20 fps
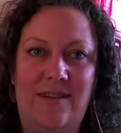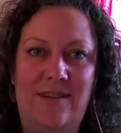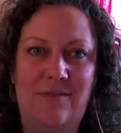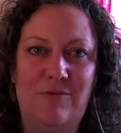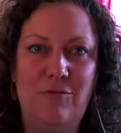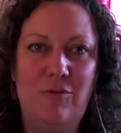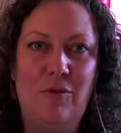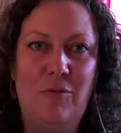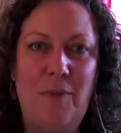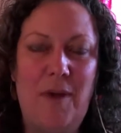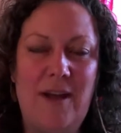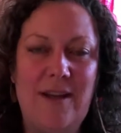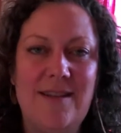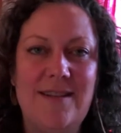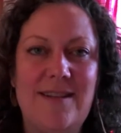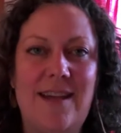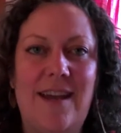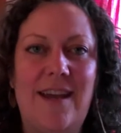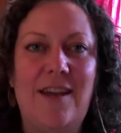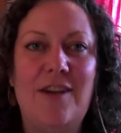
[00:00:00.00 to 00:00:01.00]
Ruth
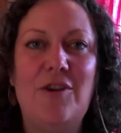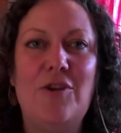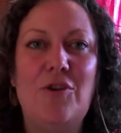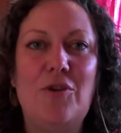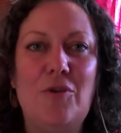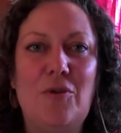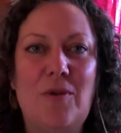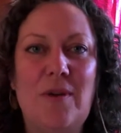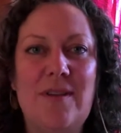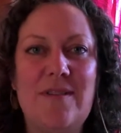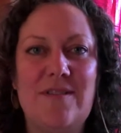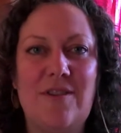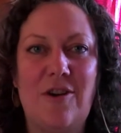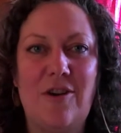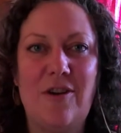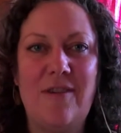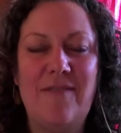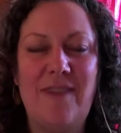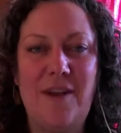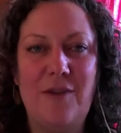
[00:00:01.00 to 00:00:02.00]
Pelletier, who is
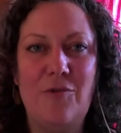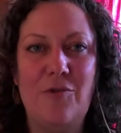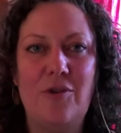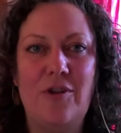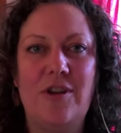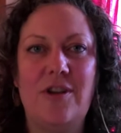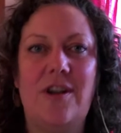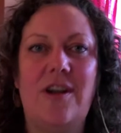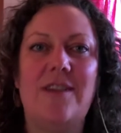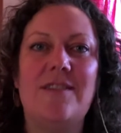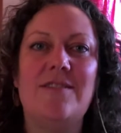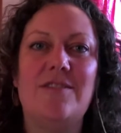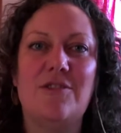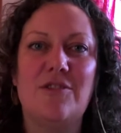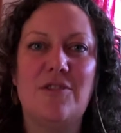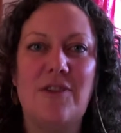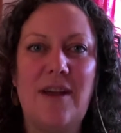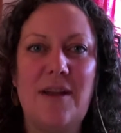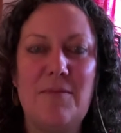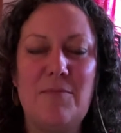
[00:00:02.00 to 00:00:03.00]
our event
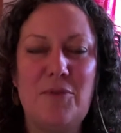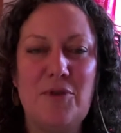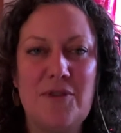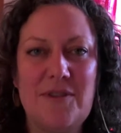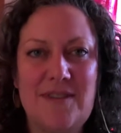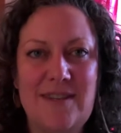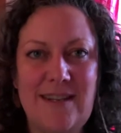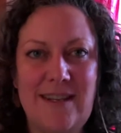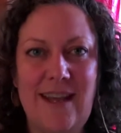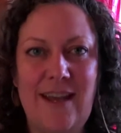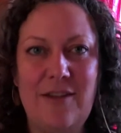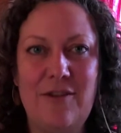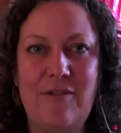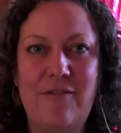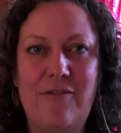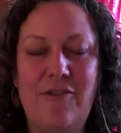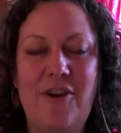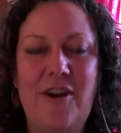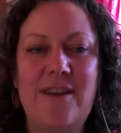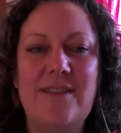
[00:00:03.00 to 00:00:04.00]
organizer and put this together
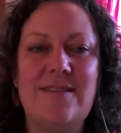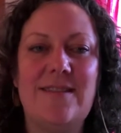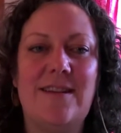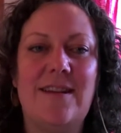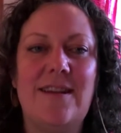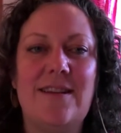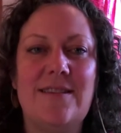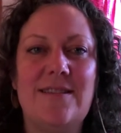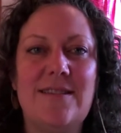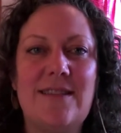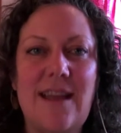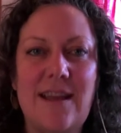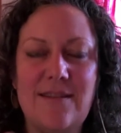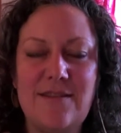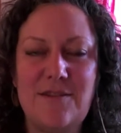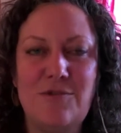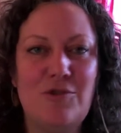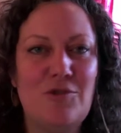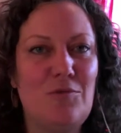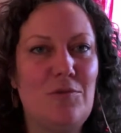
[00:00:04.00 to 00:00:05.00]
for us and has,
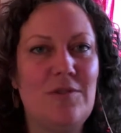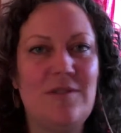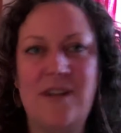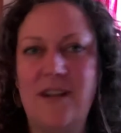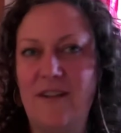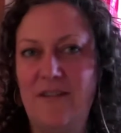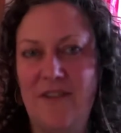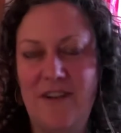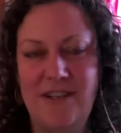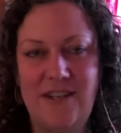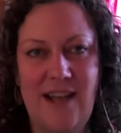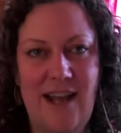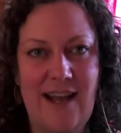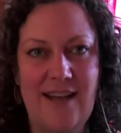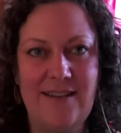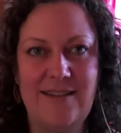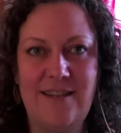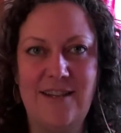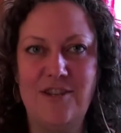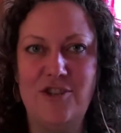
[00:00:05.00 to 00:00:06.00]
as usual, done a
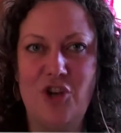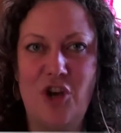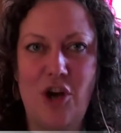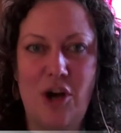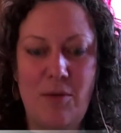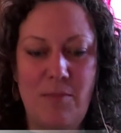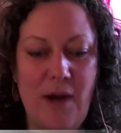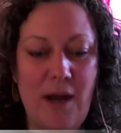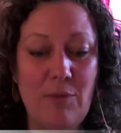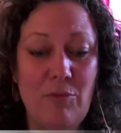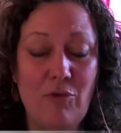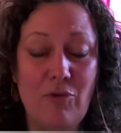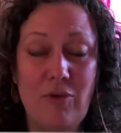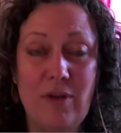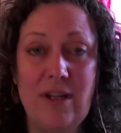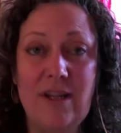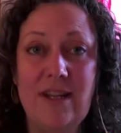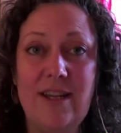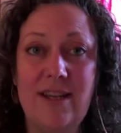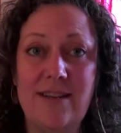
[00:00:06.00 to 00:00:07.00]
fantastic job. I'm
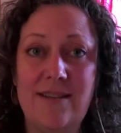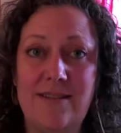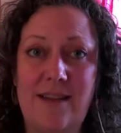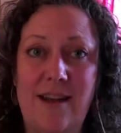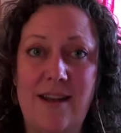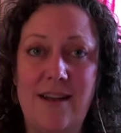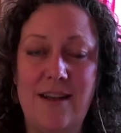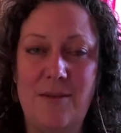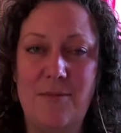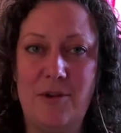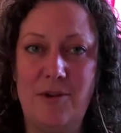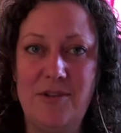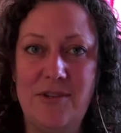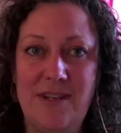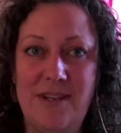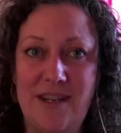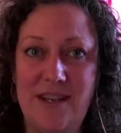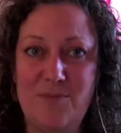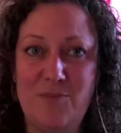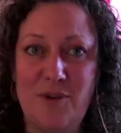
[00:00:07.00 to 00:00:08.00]
really excited about
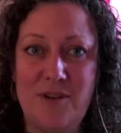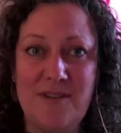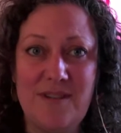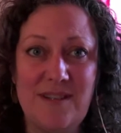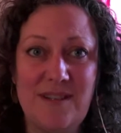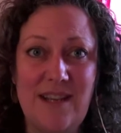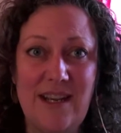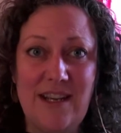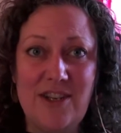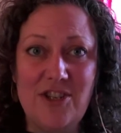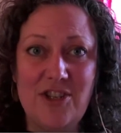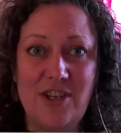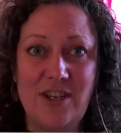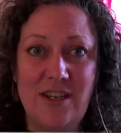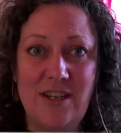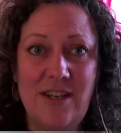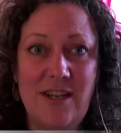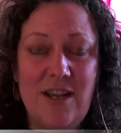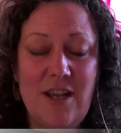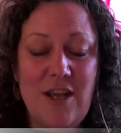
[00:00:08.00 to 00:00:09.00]
today's presentation.